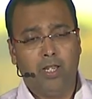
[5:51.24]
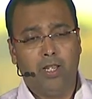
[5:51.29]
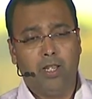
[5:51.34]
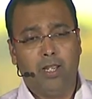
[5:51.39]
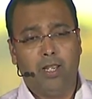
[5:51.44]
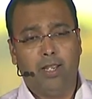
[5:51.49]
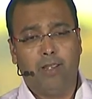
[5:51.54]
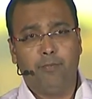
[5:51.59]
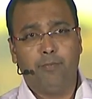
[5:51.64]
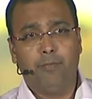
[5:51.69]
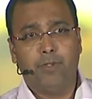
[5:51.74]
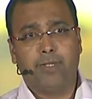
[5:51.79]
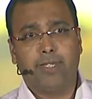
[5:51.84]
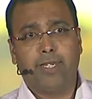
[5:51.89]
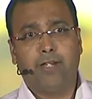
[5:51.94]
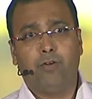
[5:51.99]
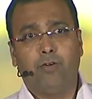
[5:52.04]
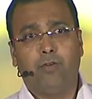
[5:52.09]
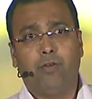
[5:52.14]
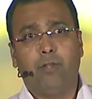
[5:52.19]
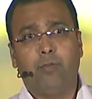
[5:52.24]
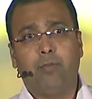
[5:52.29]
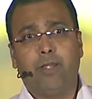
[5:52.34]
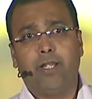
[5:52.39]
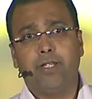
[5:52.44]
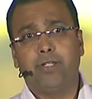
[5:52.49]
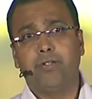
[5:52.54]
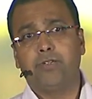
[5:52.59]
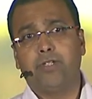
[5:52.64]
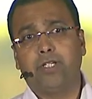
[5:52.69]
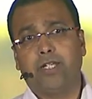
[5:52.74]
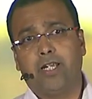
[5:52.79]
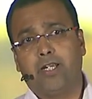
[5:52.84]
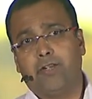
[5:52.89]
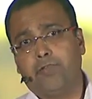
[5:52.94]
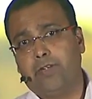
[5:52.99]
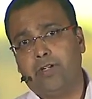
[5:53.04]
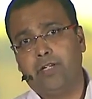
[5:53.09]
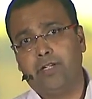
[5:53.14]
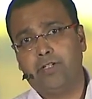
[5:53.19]
Uh, they're all about using
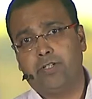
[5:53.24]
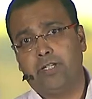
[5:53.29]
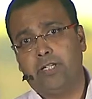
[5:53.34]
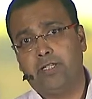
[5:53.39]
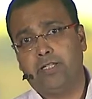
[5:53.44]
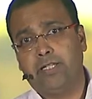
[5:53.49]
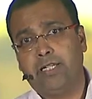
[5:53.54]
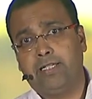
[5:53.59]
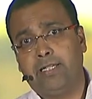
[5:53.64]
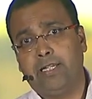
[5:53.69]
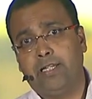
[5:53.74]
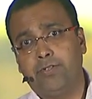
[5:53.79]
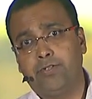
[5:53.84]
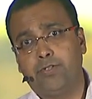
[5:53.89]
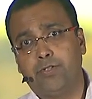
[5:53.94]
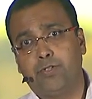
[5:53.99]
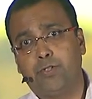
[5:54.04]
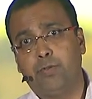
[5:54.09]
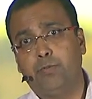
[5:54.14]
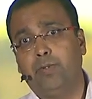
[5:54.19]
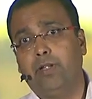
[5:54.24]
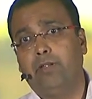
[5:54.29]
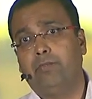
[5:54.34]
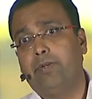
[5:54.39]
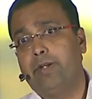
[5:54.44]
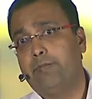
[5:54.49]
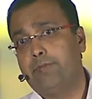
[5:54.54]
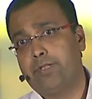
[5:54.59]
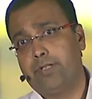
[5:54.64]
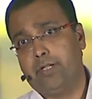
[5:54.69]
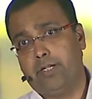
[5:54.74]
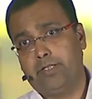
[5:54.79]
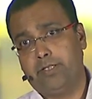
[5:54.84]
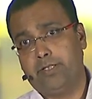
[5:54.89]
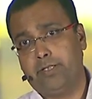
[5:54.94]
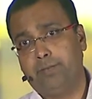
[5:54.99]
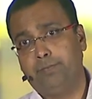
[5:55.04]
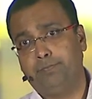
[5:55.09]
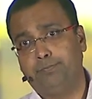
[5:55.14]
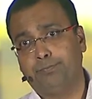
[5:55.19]
artificial in intelligence to build
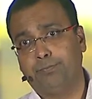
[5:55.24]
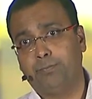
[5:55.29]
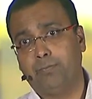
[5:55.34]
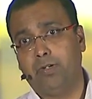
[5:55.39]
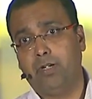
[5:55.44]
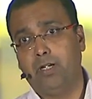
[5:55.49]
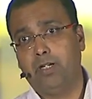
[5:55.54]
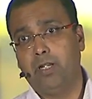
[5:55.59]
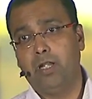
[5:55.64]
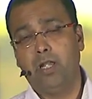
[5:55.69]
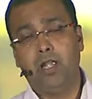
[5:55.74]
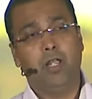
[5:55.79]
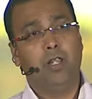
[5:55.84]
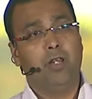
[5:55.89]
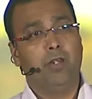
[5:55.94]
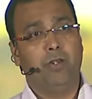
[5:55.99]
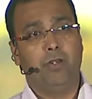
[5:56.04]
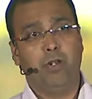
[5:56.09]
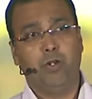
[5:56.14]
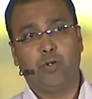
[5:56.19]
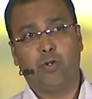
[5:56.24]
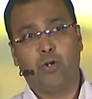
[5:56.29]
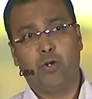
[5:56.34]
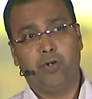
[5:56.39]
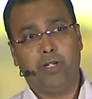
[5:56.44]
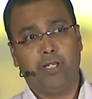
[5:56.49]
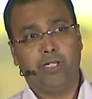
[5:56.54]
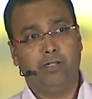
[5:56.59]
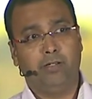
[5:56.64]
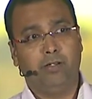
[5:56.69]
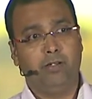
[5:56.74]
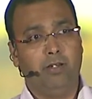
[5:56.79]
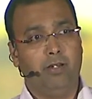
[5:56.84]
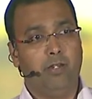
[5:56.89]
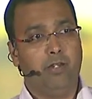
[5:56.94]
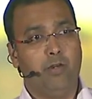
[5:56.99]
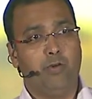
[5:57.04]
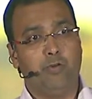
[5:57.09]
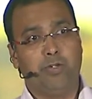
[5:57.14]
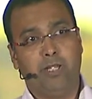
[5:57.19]
websites, right? No coding,
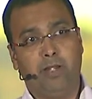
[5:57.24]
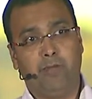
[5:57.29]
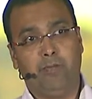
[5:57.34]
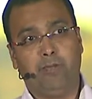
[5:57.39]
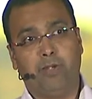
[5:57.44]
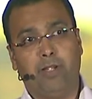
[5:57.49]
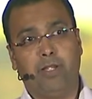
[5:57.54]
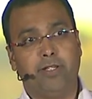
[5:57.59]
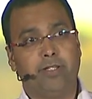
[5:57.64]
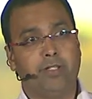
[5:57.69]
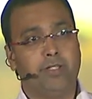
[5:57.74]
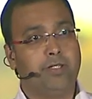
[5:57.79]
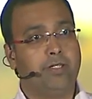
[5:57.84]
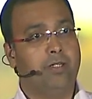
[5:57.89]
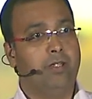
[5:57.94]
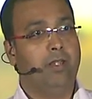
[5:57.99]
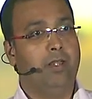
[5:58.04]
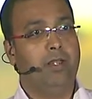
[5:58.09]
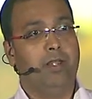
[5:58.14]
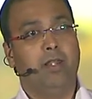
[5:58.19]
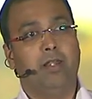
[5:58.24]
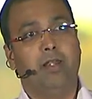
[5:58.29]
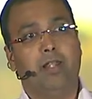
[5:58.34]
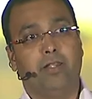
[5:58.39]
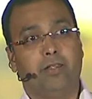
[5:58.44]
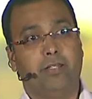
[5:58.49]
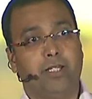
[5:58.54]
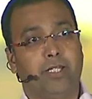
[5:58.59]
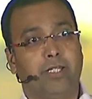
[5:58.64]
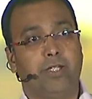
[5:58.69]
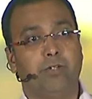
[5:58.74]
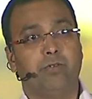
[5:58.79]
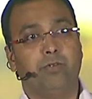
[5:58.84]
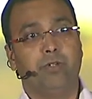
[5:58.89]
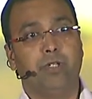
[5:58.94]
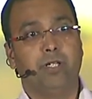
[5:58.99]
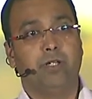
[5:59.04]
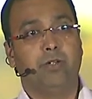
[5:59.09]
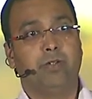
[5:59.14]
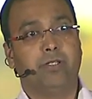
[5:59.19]
no templates, nothing. You,
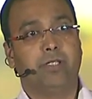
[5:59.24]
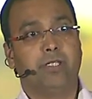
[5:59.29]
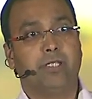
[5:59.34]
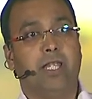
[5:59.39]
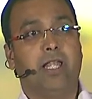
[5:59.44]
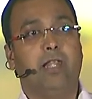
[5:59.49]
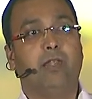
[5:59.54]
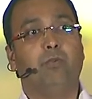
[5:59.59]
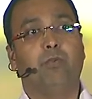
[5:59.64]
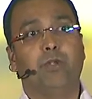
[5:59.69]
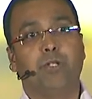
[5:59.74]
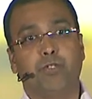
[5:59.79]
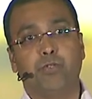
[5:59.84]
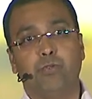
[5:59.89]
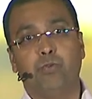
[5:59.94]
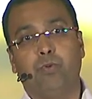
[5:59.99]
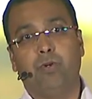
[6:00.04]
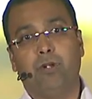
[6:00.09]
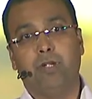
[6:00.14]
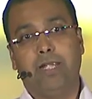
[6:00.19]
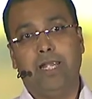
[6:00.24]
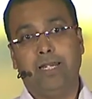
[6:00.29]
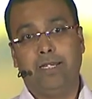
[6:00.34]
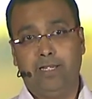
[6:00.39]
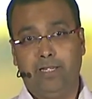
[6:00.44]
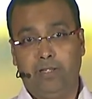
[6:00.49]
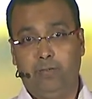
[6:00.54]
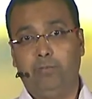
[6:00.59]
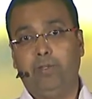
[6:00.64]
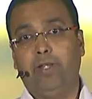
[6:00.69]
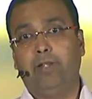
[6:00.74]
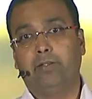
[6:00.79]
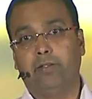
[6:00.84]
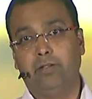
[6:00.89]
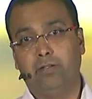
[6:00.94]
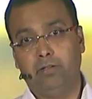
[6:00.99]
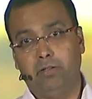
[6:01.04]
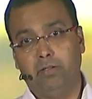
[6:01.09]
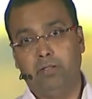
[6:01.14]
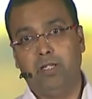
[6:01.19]
you tell it what you want and they'll build.
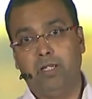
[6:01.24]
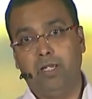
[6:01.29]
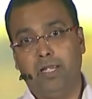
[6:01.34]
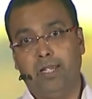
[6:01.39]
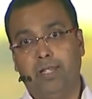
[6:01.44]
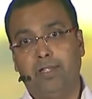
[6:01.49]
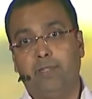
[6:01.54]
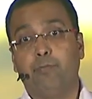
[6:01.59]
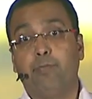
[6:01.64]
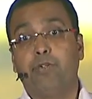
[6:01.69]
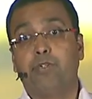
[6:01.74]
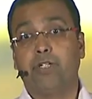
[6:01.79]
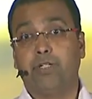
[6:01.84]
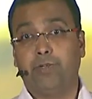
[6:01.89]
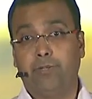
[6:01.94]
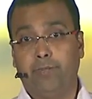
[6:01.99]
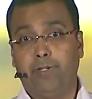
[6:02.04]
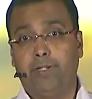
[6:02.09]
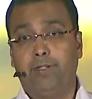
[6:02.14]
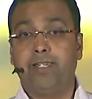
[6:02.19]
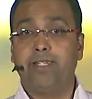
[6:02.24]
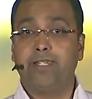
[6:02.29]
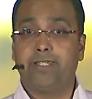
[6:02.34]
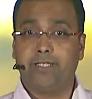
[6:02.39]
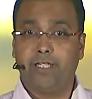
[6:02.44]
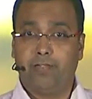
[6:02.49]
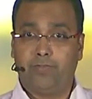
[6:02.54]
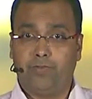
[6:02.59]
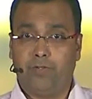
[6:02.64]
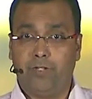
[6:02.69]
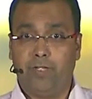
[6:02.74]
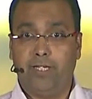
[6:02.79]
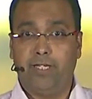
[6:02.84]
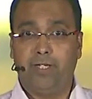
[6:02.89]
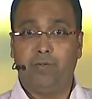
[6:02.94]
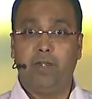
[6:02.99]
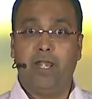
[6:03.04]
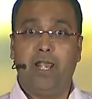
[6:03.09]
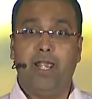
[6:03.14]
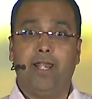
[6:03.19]
Uh, the machine will build and self-learn and,
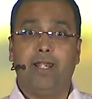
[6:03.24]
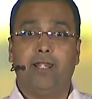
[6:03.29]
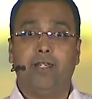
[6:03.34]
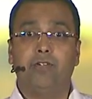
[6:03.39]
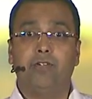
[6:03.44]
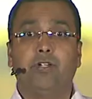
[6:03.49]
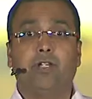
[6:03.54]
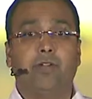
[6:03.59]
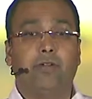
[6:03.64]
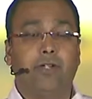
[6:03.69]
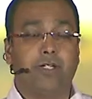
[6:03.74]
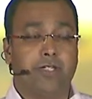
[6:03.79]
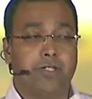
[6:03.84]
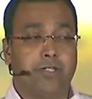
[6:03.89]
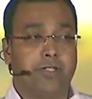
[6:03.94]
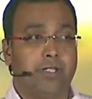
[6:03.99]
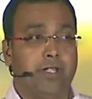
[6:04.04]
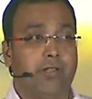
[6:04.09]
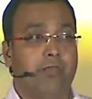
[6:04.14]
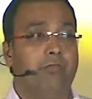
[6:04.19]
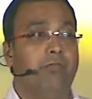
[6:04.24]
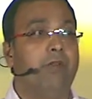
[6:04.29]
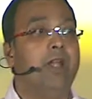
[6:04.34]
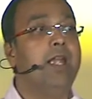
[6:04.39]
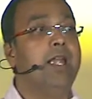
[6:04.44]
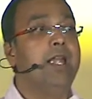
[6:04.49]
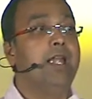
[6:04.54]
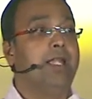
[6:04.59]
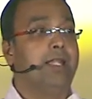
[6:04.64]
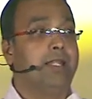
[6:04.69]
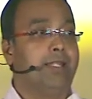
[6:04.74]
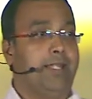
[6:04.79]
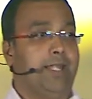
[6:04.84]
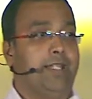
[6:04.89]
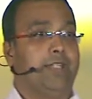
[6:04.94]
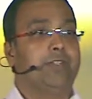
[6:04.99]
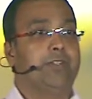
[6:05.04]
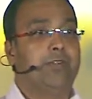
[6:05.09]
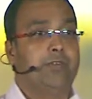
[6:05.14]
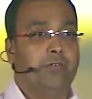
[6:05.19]
and correct itself.
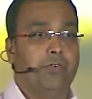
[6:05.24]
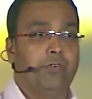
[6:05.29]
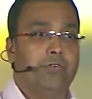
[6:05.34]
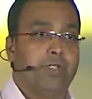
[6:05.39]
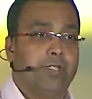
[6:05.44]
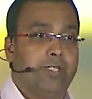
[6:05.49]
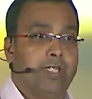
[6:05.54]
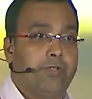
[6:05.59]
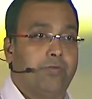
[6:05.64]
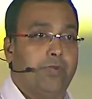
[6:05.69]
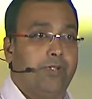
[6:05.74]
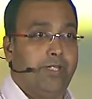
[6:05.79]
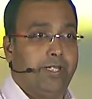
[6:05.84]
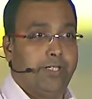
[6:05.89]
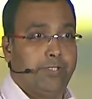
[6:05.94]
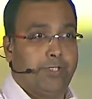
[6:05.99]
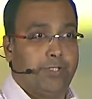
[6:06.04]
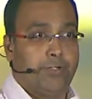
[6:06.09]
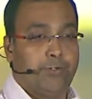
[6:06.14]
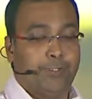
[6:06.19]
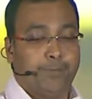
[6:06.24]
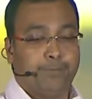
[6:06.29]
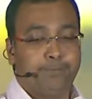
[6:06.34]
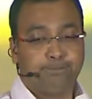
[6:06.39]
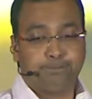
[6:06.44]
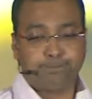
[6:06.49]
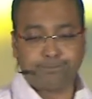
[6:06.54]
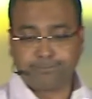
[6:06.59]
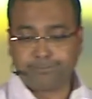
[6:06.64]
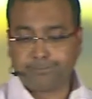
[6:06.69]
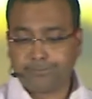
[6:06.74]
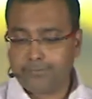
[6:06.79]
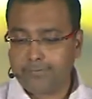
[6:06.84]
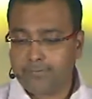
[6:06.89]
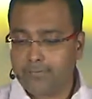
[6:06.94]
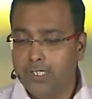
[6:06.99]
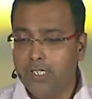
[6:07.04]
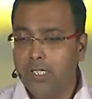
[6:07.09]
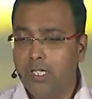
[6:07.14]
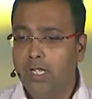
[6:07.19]
That's the future. That's where things are going.
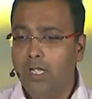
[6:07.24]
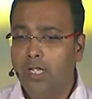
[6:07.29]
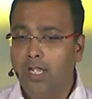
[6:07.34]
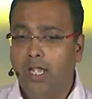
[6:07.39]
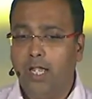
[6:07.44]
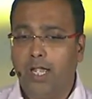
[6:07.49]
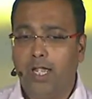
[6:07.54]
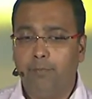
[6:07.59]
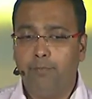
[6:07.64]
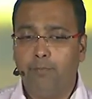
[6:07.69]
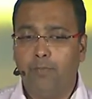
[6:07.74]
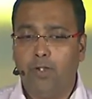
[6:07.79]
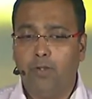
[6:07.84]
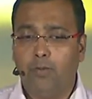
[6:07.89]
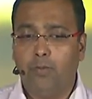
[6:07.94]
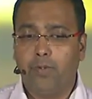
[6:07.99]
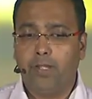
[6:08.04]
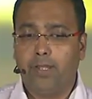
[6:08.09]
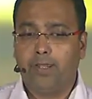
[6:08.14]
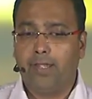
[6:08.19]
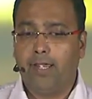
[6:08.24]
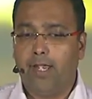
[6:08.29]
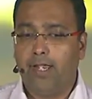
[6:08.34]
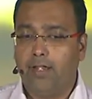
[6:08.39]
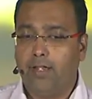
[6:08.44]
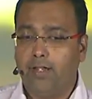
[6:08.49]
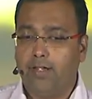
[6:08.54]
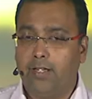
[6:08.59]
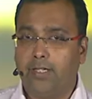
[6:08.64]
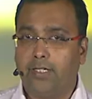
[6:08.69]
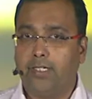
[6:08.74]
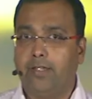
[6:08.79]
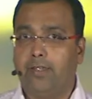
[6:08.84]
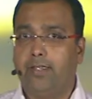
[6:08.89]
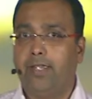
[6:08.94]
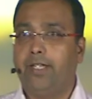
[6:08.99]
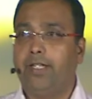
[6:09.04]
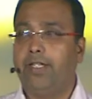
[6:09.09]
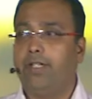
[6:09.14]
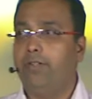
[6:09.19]
Um, with that, I'd like to
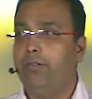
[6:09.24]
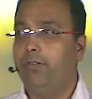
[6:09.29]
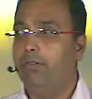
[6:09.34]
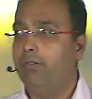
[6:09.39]
thank you.